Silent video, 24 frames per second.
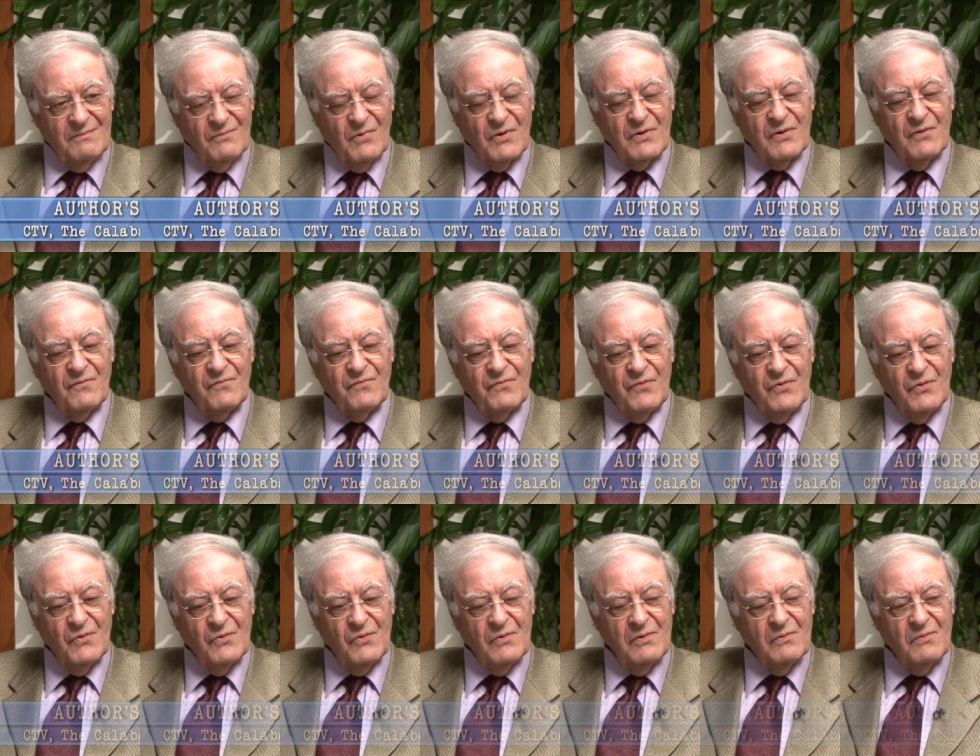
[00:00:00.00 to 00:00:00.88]
one of
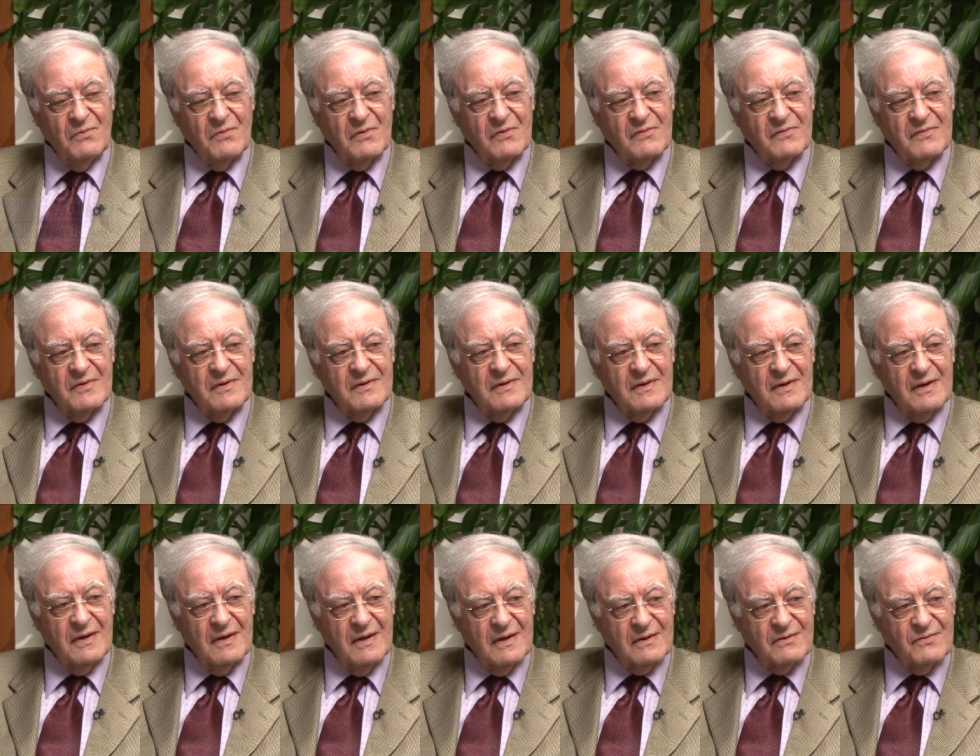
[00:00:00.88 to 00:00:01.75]
few who was in the
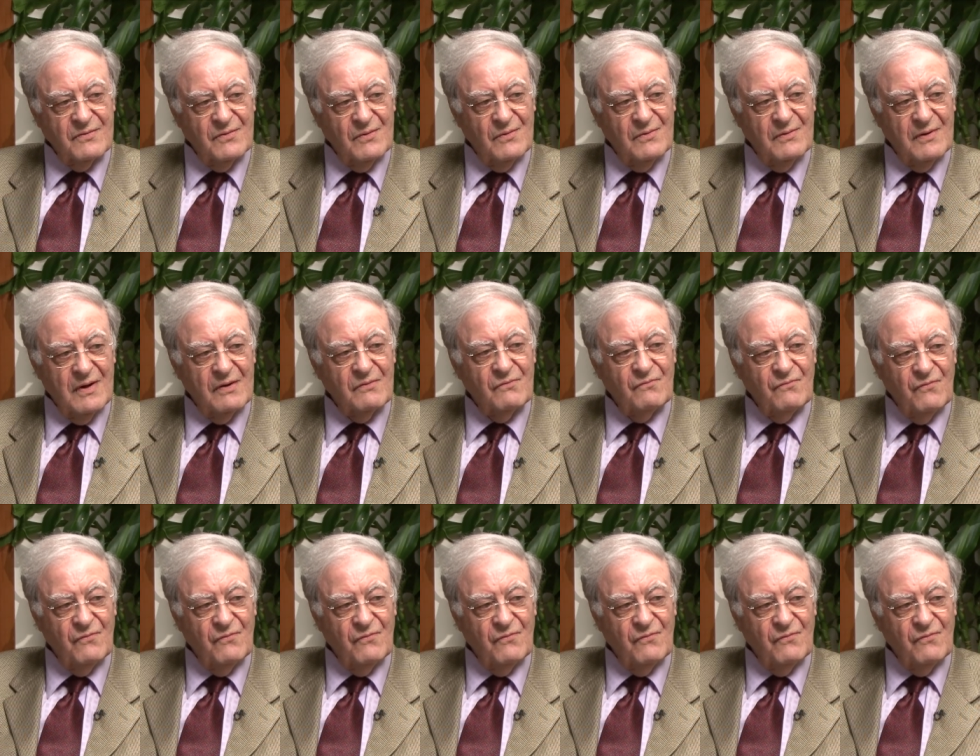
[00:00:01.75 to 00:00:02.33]
ghetto and